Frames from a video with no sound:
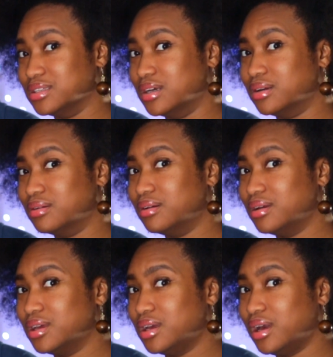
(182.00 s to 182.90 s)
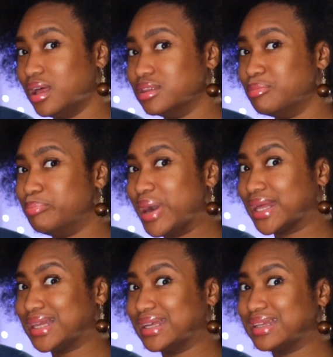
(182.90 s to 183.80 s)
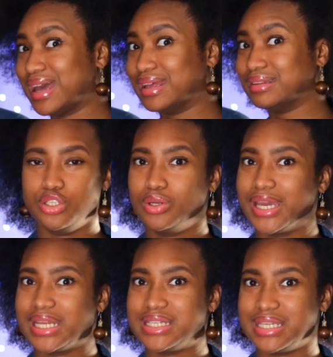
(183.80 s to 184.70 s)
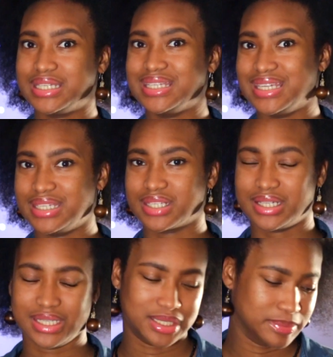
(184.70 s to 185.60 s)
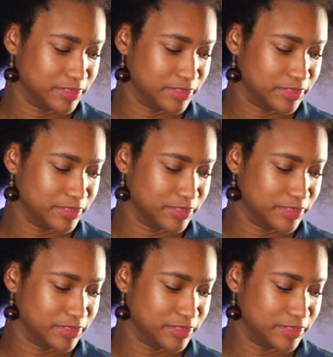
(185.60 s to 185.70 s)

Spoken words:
you know, on the back like that. You cannot see it easily.